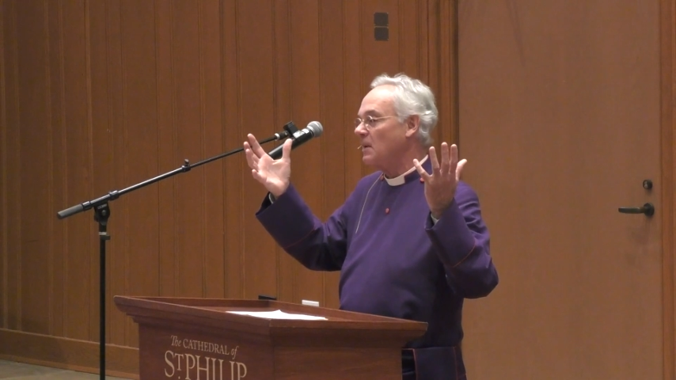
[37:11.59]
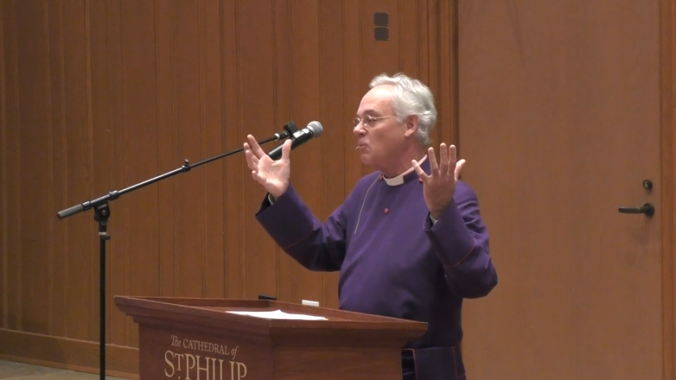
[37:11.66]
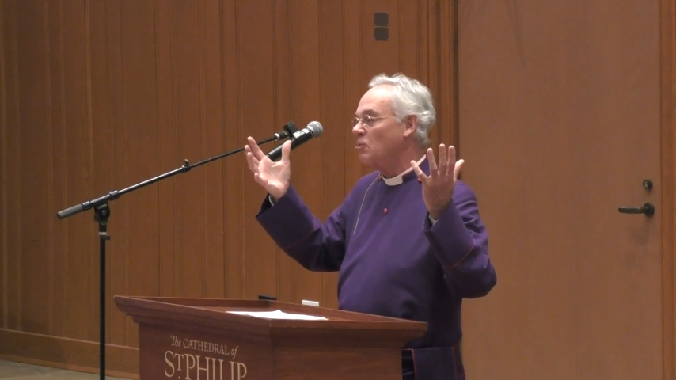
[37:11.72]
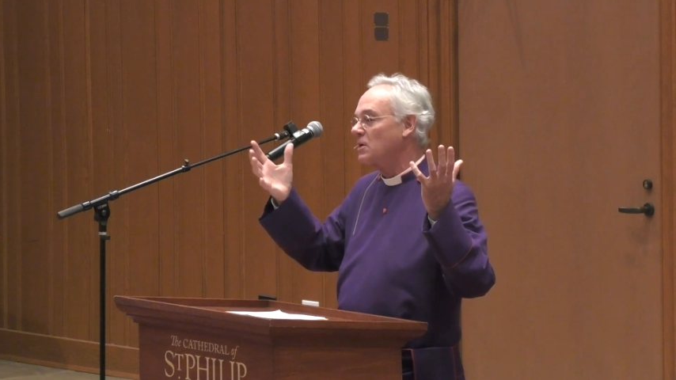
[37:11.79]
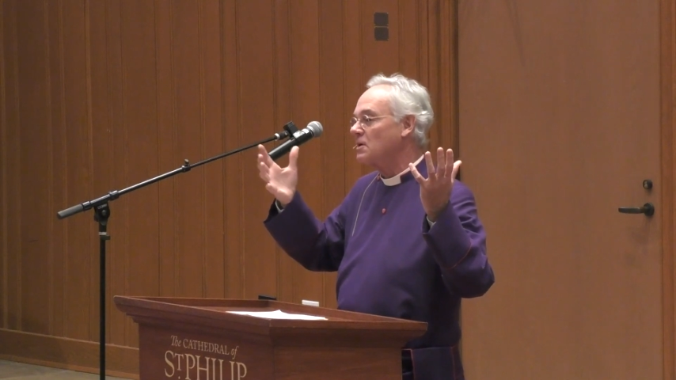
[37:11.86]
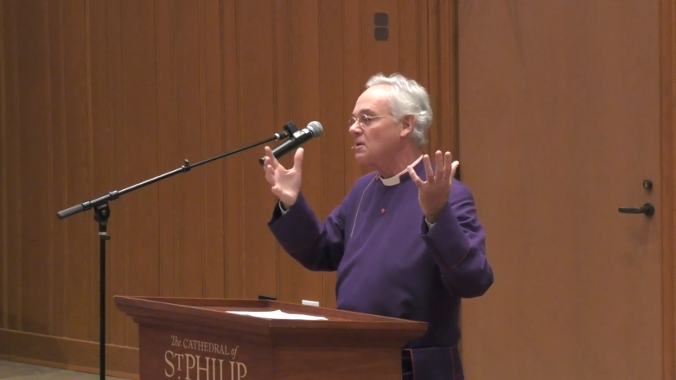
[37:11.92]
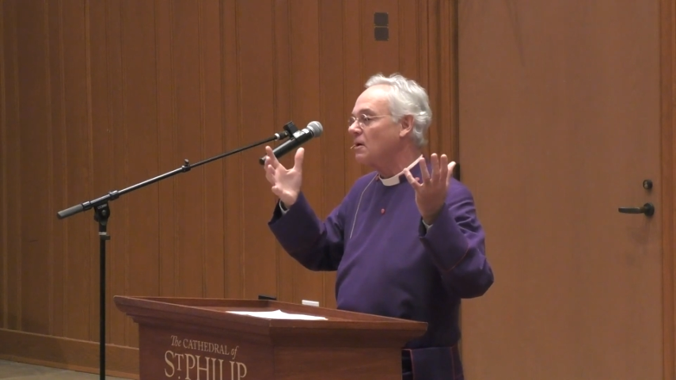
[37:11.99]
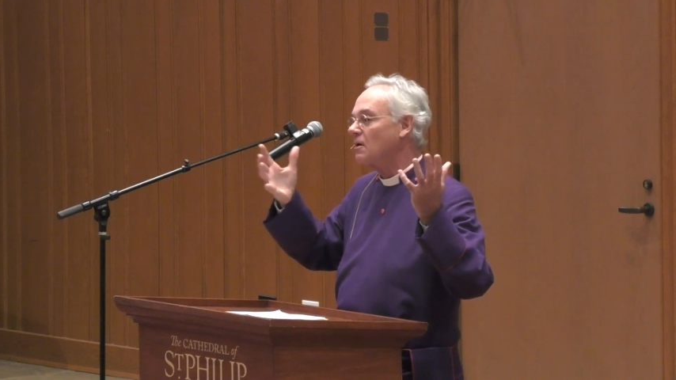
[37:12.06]
and
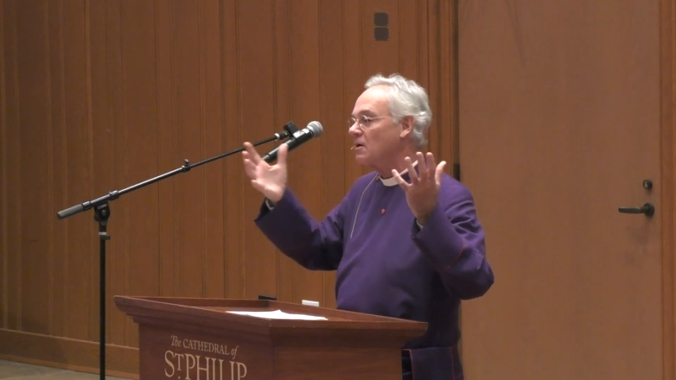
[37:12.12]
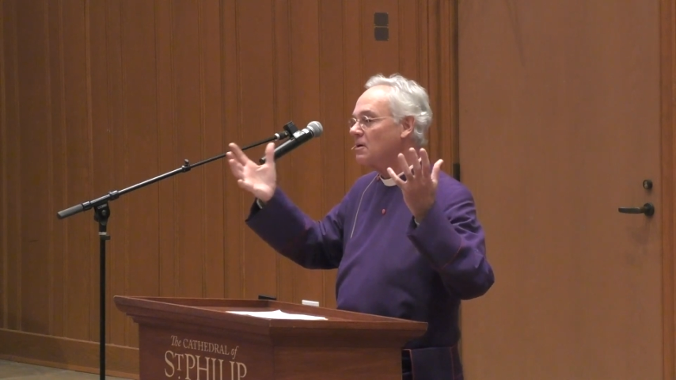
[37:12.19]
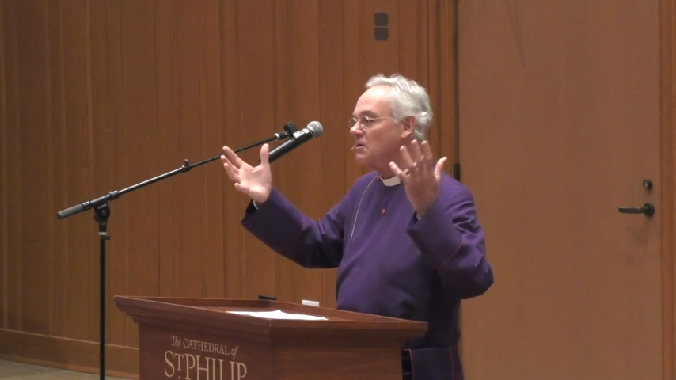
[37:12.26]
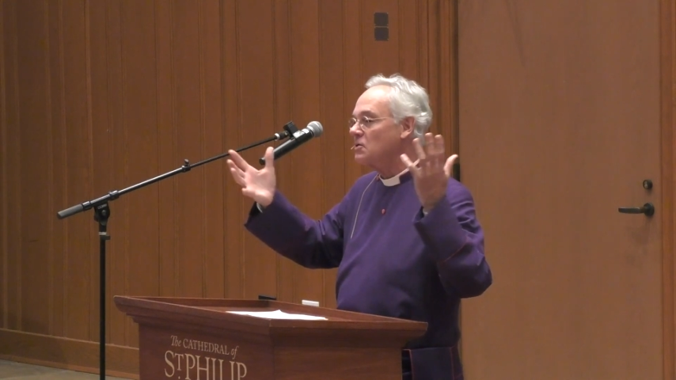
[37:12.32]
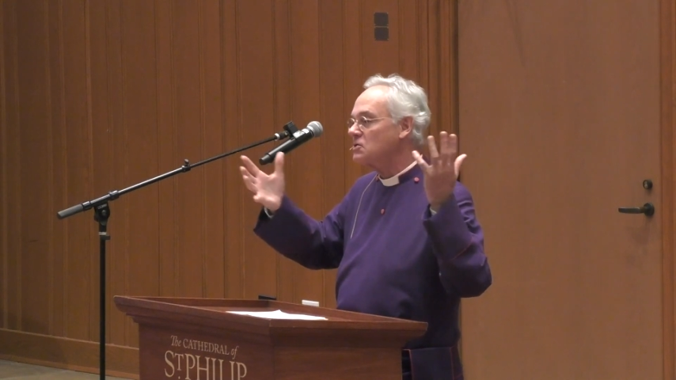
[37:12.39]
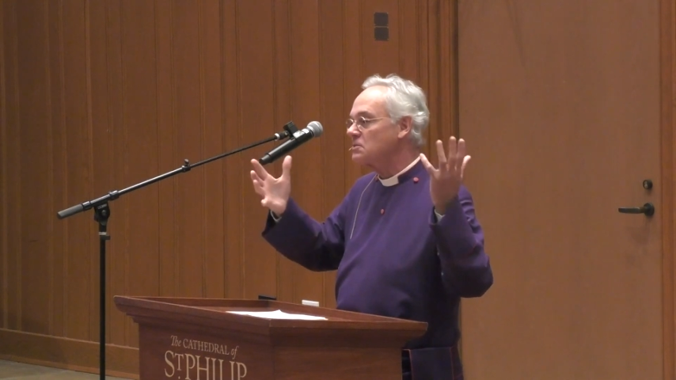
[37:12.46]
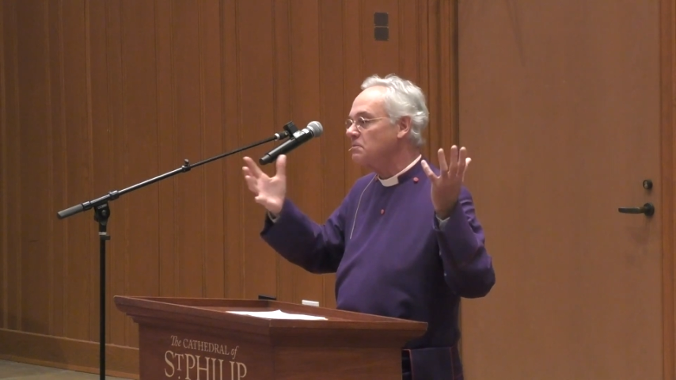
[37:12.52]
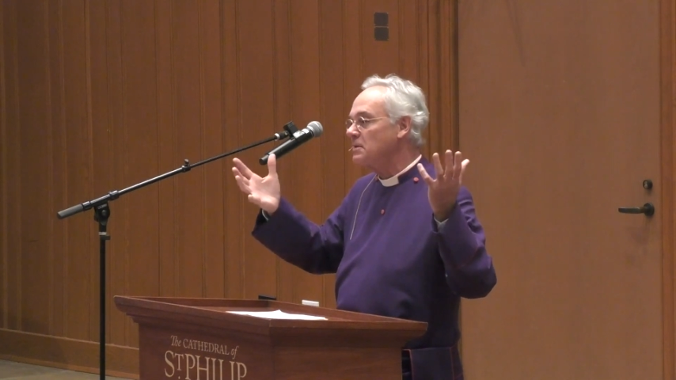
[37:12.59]
one of the
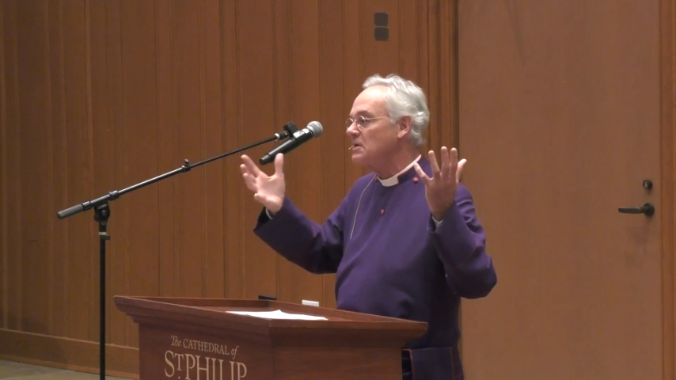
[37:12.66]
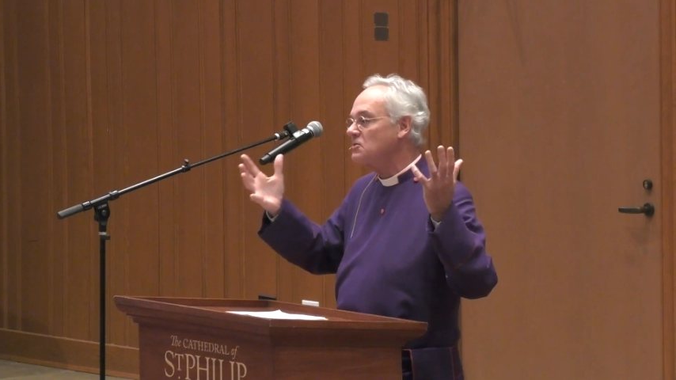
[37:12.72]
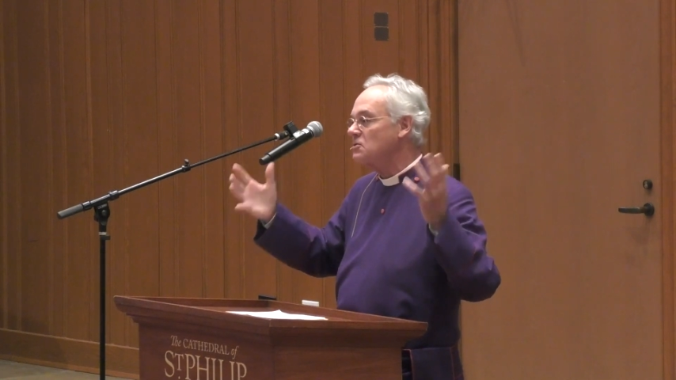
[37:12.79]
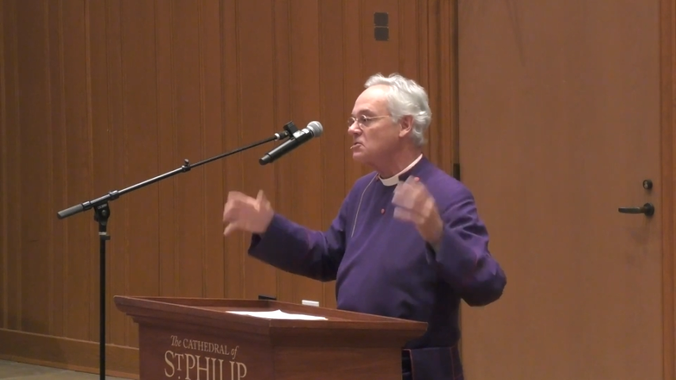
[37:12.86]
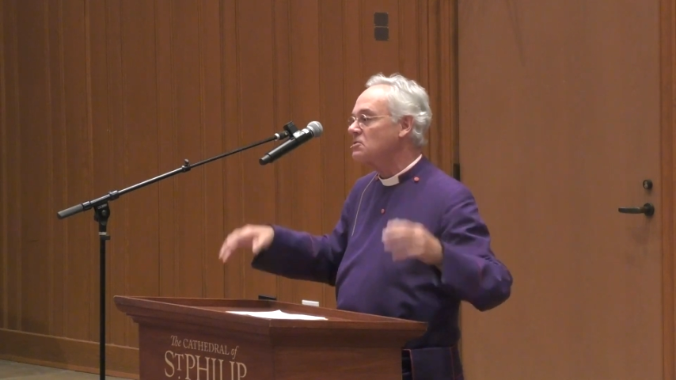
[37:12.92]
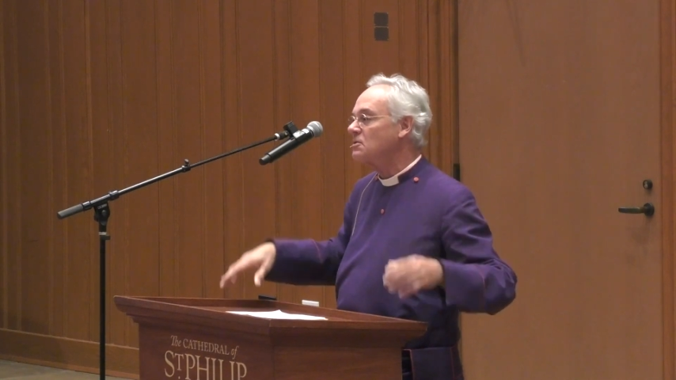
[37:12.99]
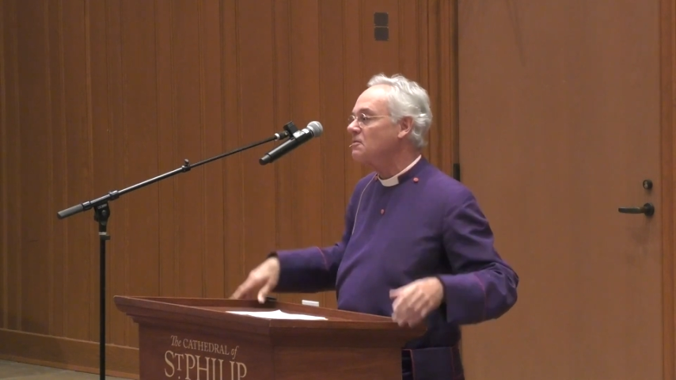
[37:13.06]
hardest pieces